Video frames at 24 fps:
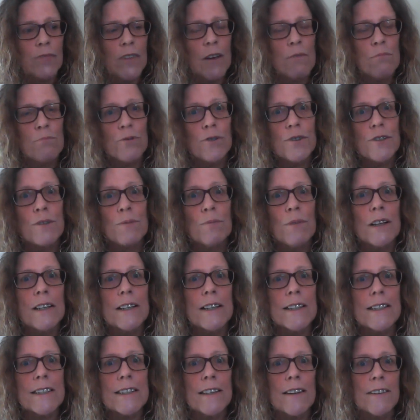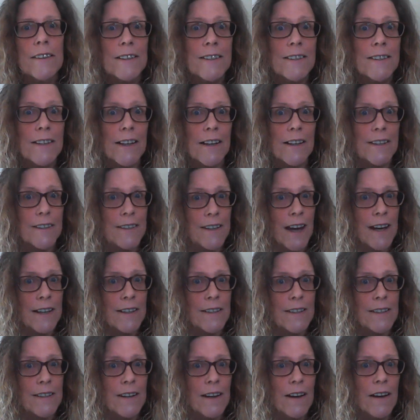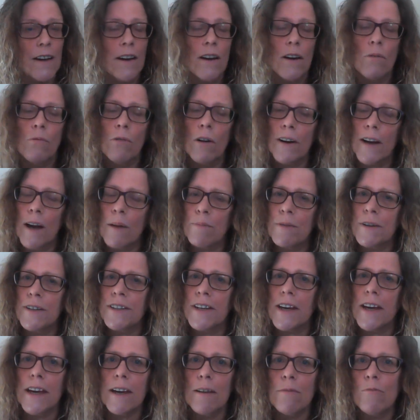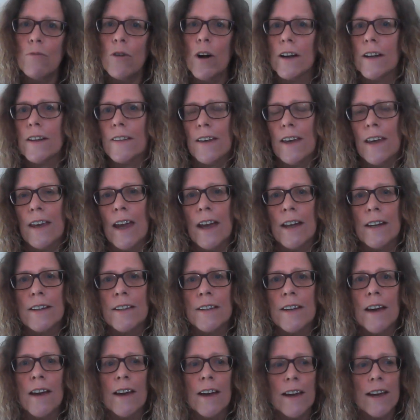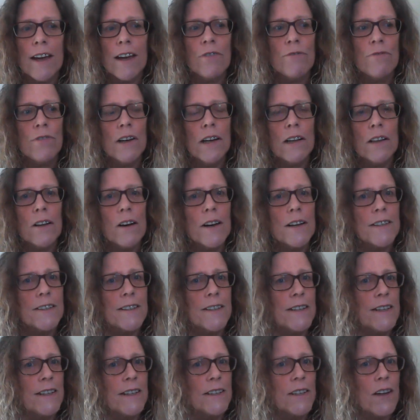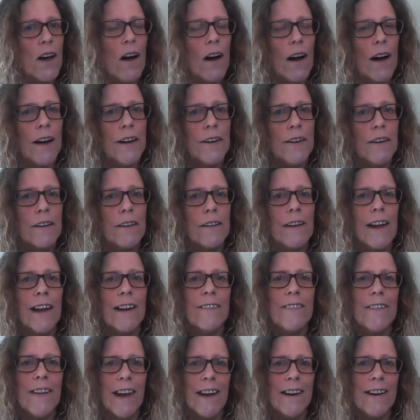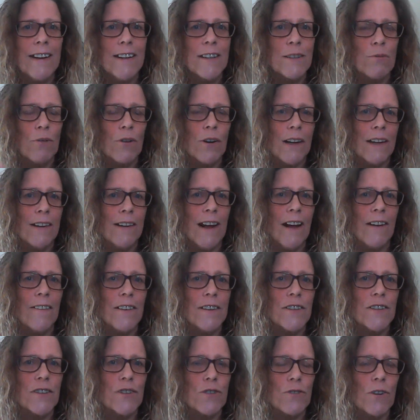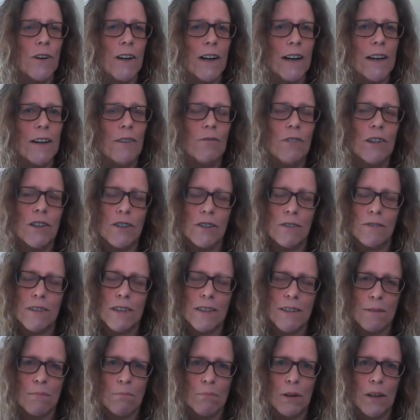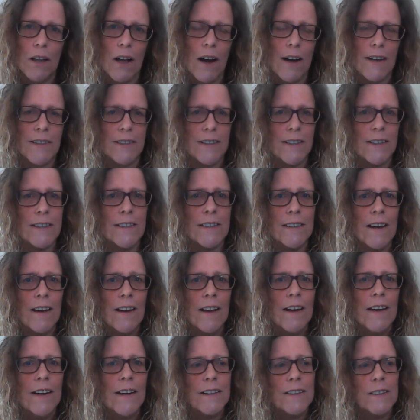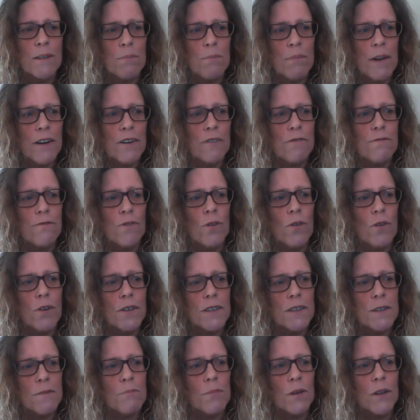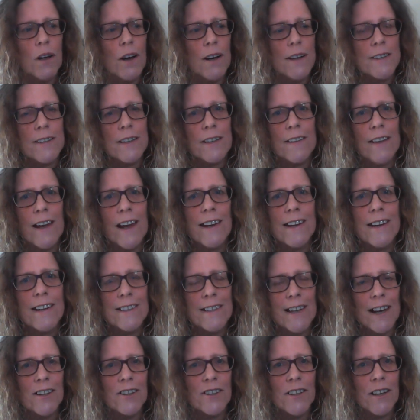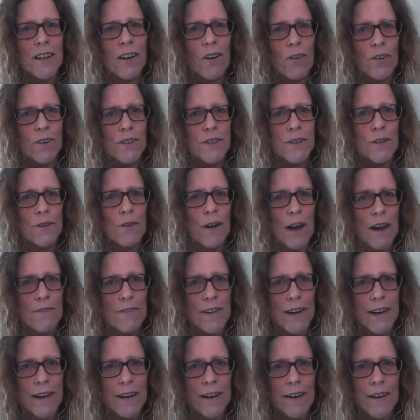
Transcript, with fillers: Bruce Willis, The Sixth Sense. What happened to him right at the end? He realized that he died, and then he's walking down the street, which symbolizes, it's a metaphor symbolizing that he's actually gone to heaven.